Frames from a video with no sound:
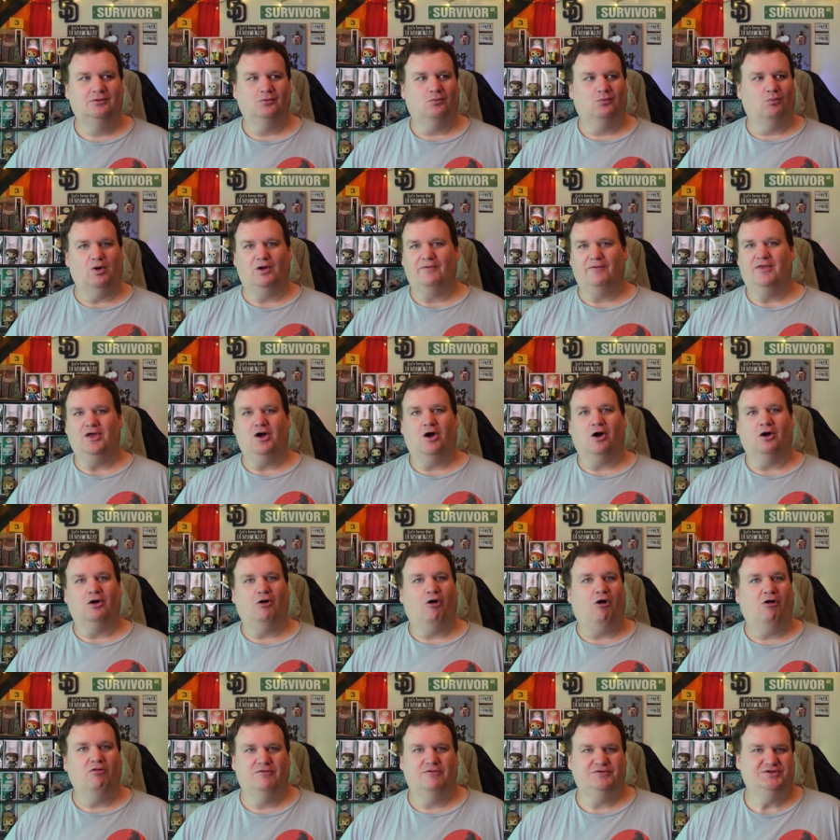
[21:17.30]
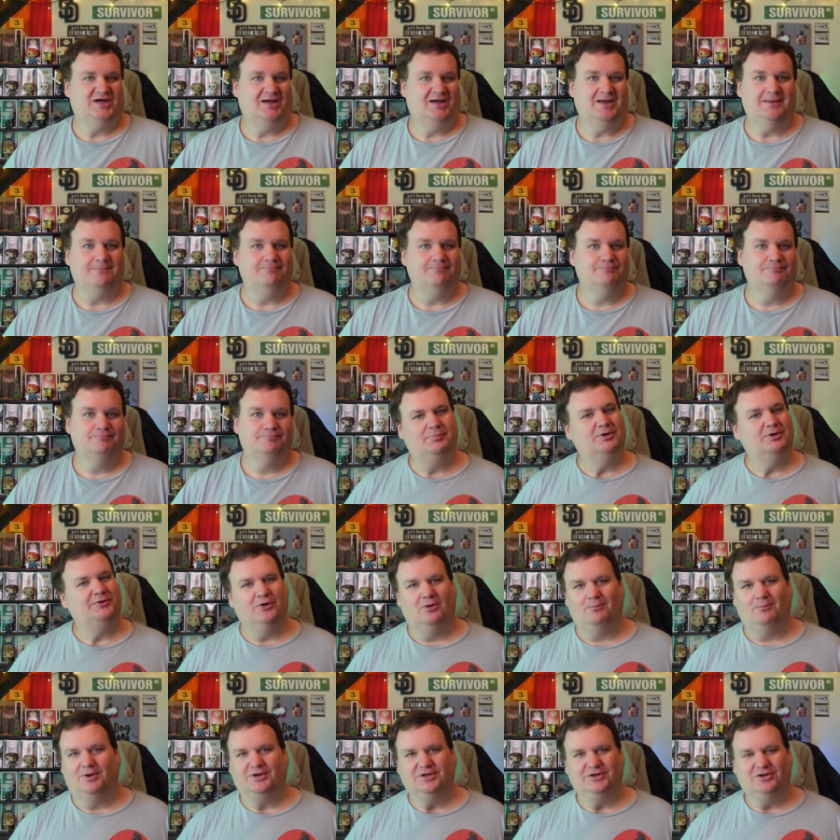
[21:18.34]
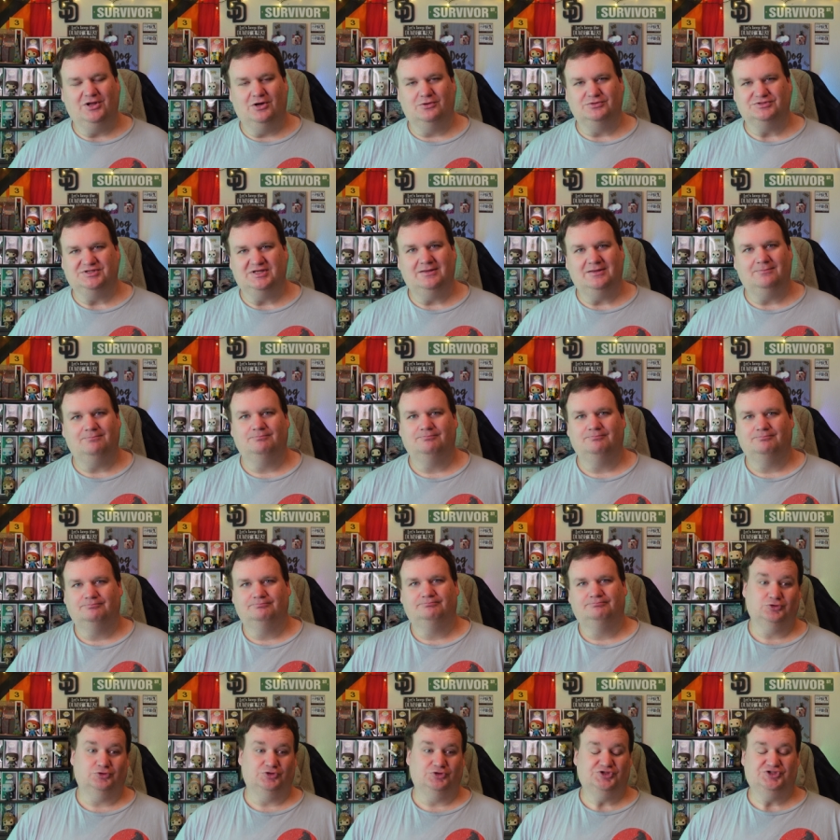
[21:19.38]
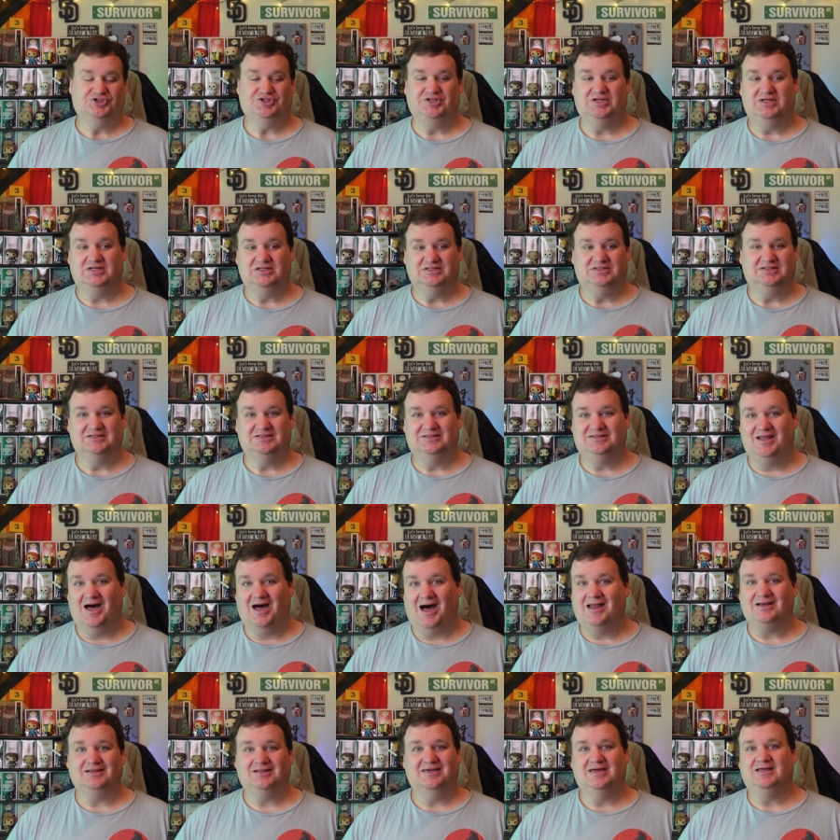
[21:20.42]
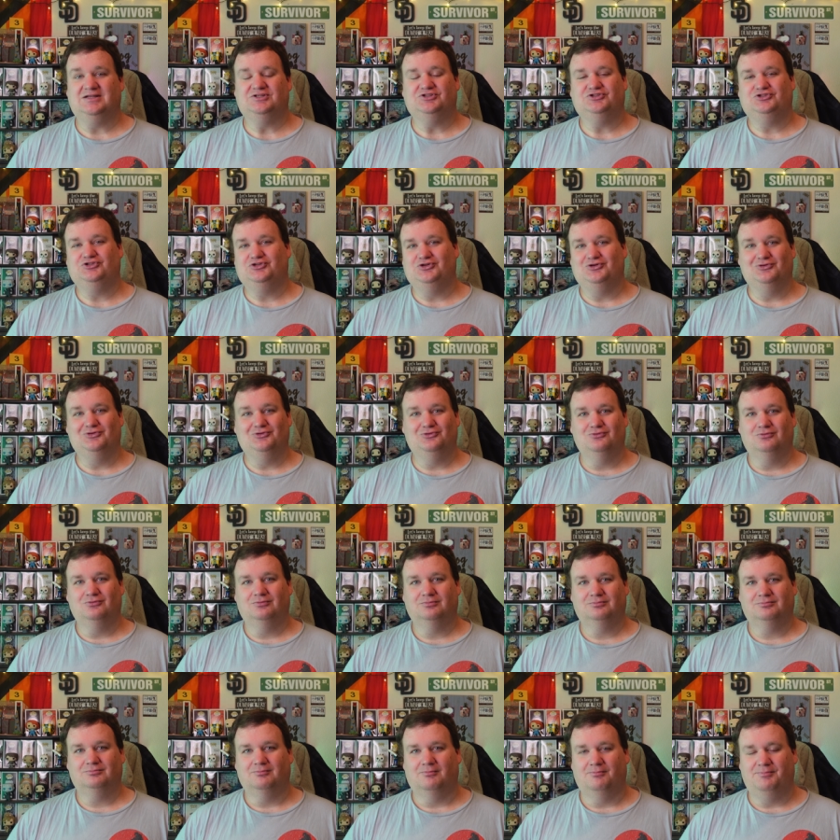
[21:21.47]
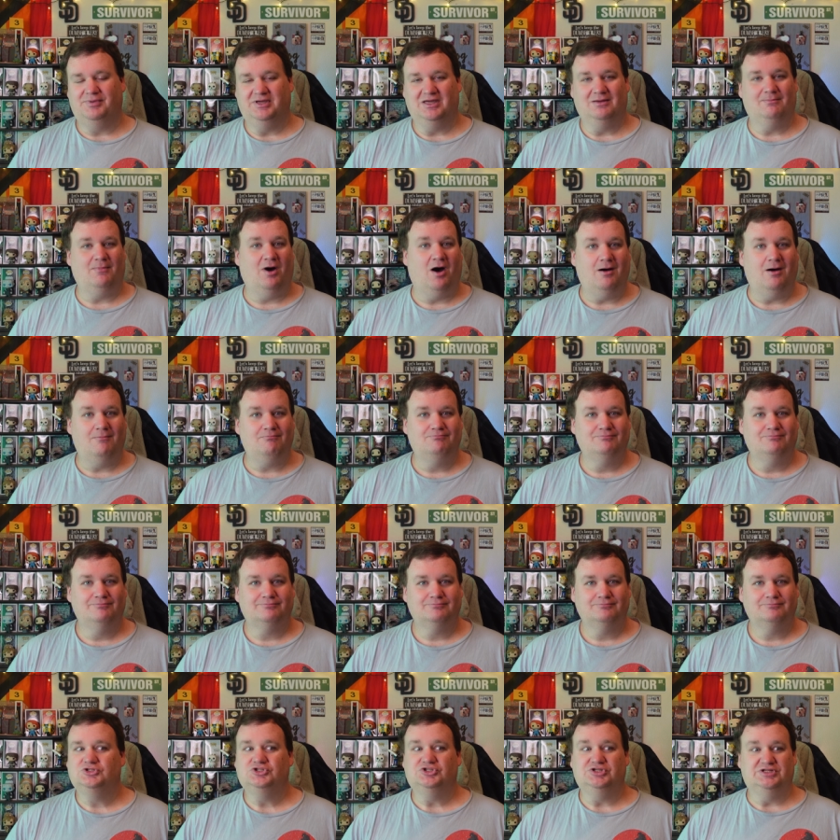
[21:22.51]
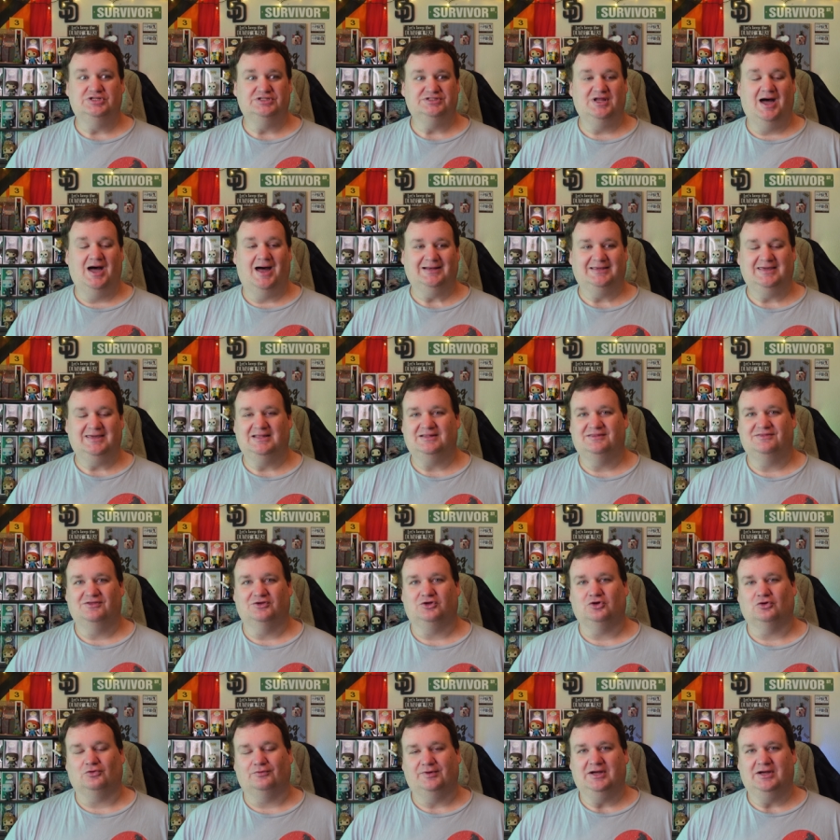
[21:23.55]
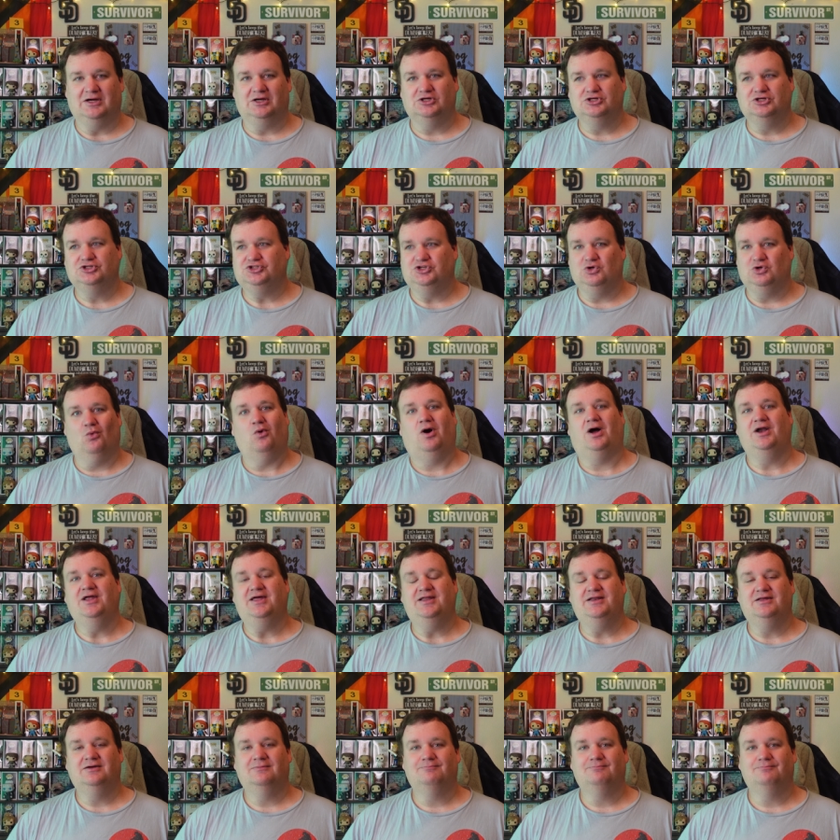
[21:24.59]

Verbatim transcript: where they are all the time but nobody knows it. Kristine does not get to be a mom. She does not get the career she wanted.